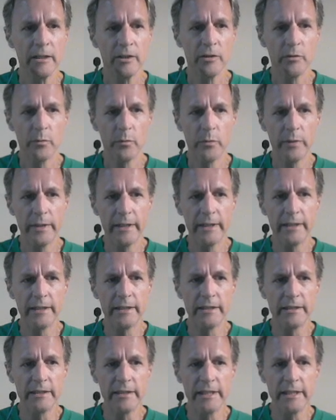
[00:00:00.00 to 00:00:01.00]

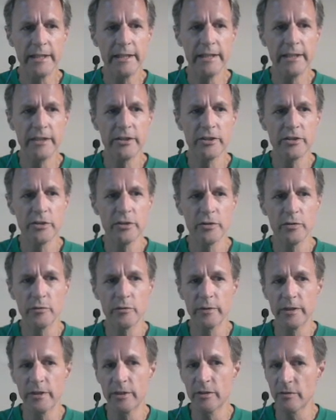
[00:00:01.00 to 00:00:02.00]
We need to
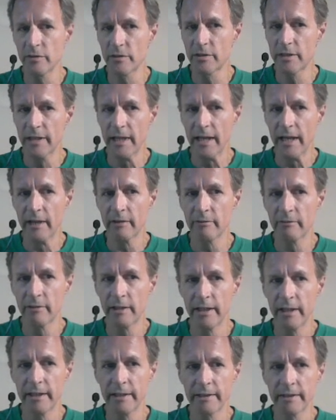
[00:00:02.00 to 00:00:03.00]
reduce that,
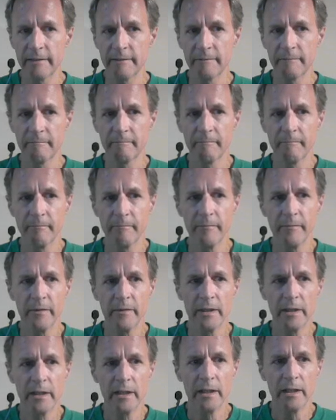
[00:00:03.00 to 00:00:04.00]
right?
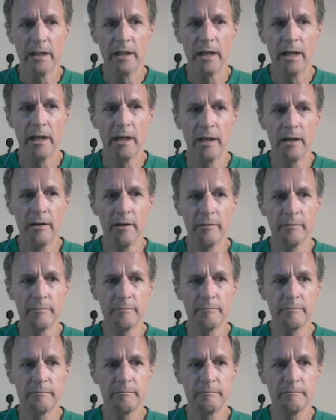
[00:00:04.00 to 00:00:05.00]

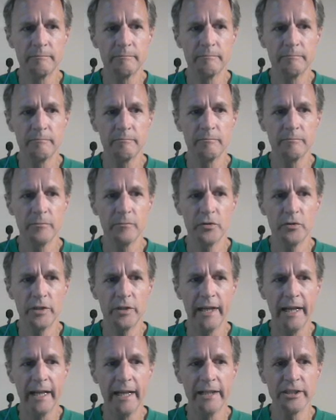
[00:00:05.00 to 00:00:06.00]
You
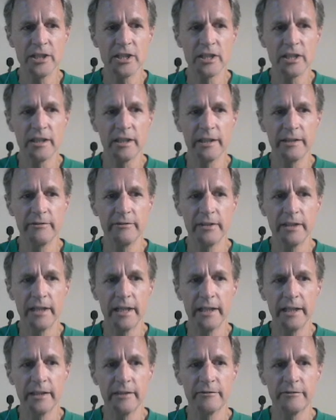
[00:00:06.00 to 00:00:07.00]
can't just leave it
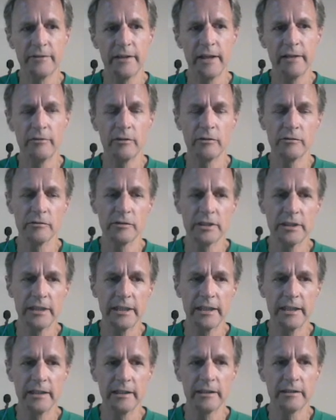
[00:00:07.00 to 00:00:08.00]
negative 5 over
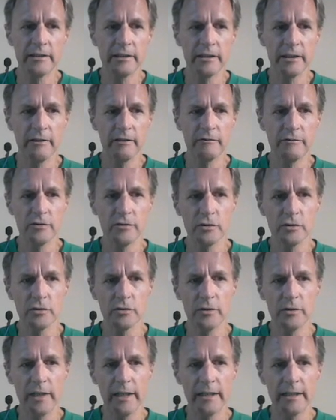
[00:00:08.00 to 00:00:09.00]
10 to get full
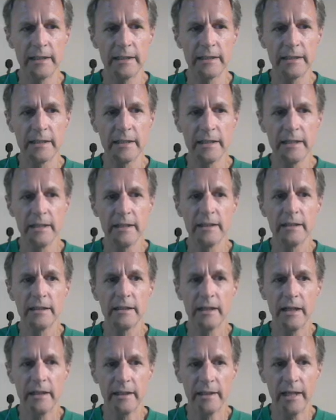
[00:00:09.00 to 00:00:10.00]
credit,
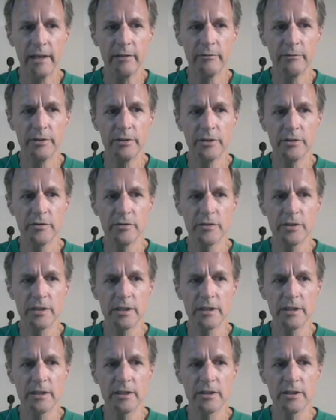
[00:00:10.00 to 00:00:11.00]
and that
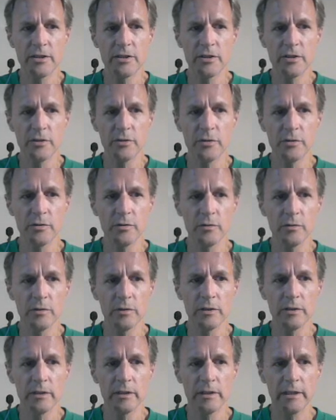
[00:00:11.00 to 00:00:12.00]
reduces to
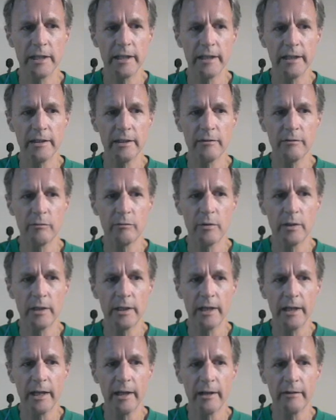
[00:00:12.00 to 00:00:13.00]
negative
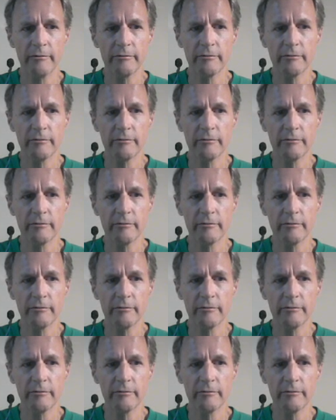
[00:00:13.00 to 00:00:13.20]
1/2.